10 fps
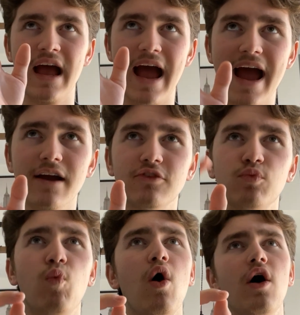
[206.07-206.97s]

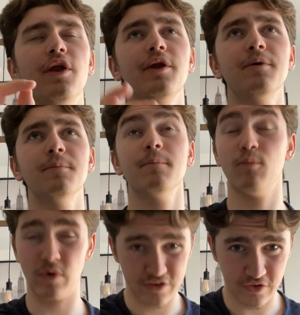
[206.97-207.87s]
Act 1,
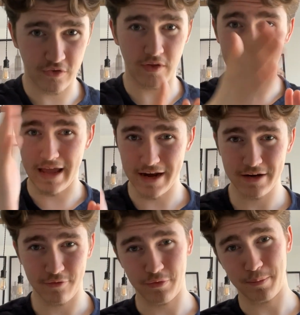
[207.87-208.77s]
which is at the
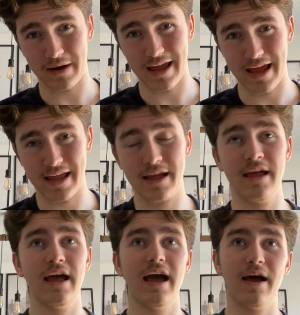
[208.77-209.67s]
end of the play,
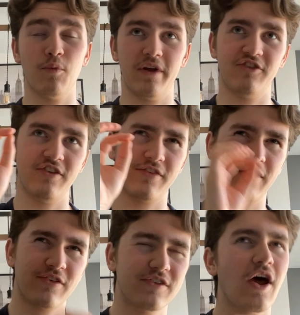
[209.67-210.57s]
which is the
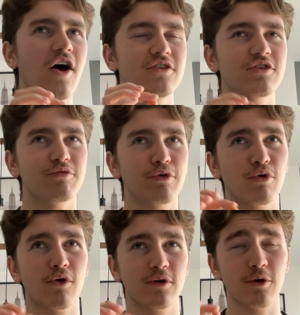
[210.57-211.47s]
start of the
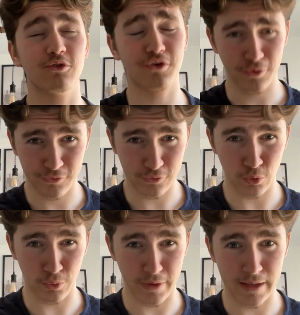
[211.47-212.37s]
chronological
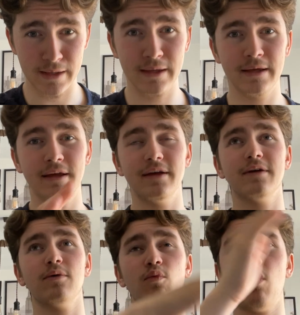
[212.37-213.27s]
story.
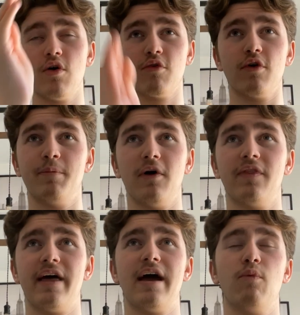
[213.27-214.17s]
One group
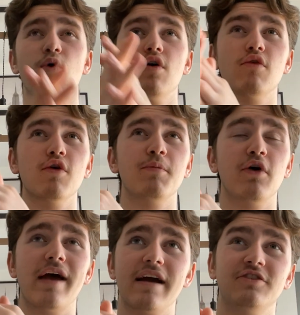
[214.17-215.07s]
on there, one group
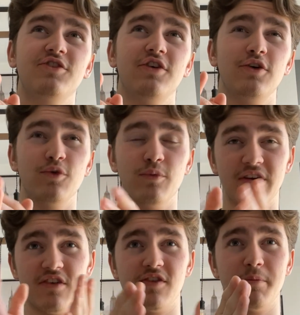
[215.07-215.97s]
on Act 2,
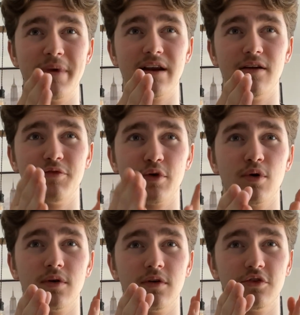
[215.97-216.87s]
which is the middle of the
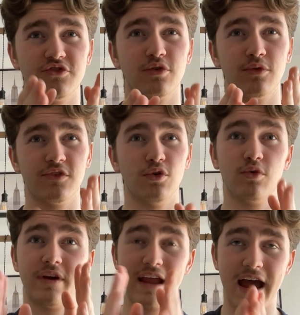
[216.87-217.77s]
chronological
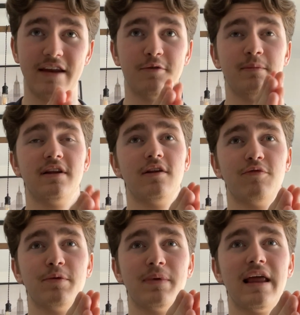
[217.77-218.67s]
story and middle of
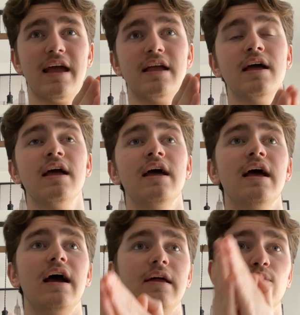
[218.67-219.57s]
the play,
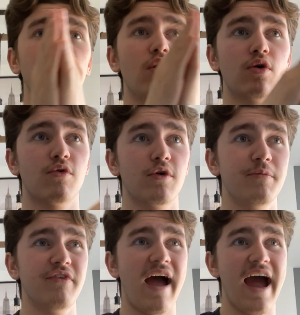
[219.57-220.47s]
and one group
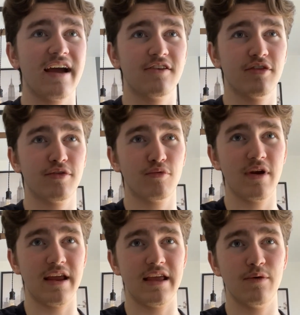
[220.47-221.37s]
for Act
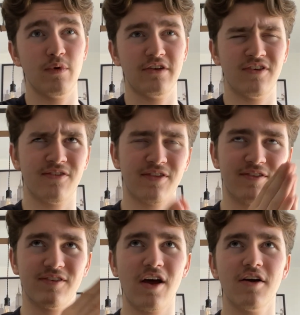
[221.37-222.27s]
3, which is the
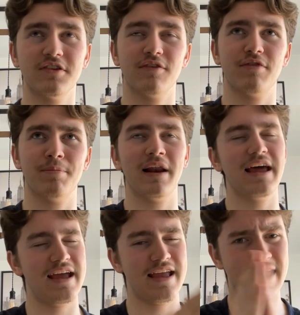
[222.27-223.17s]
start of the
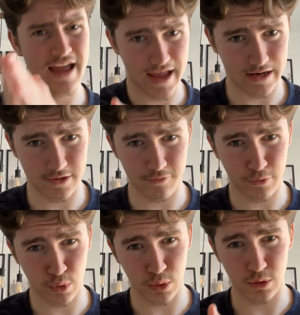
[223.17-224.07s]
play, end of the
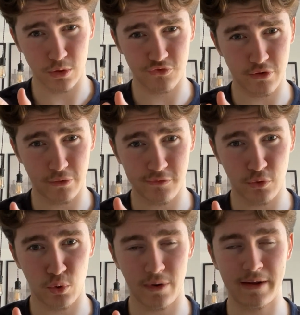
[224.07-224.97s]
chronological
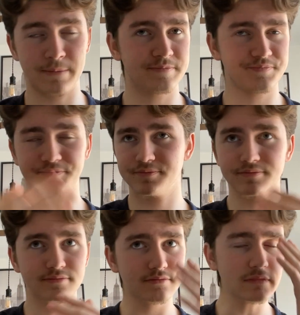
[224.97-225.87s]
story.
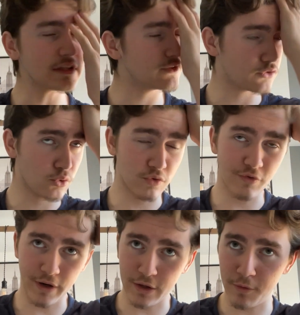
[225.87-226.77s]
It's all
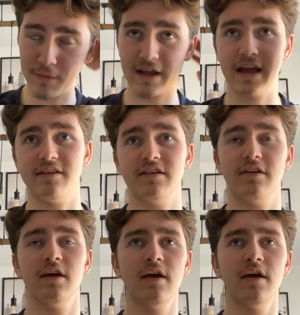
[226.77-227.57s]
very complicated.